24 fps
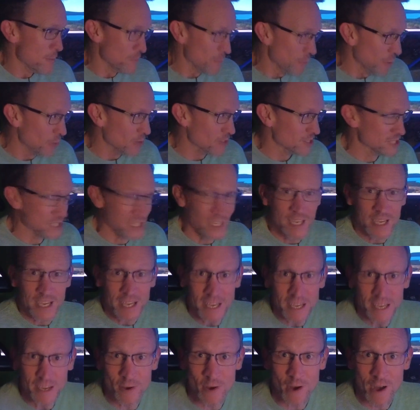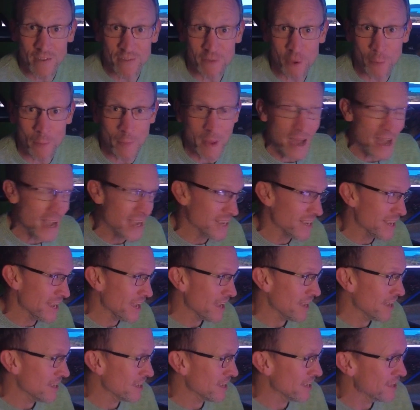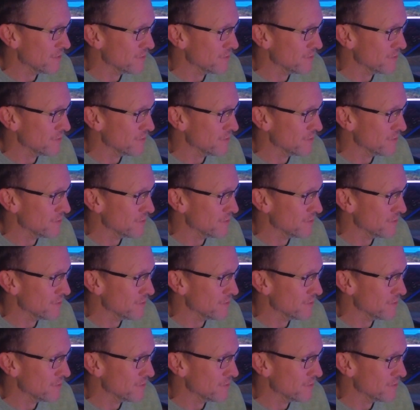But you know, I've got by uh,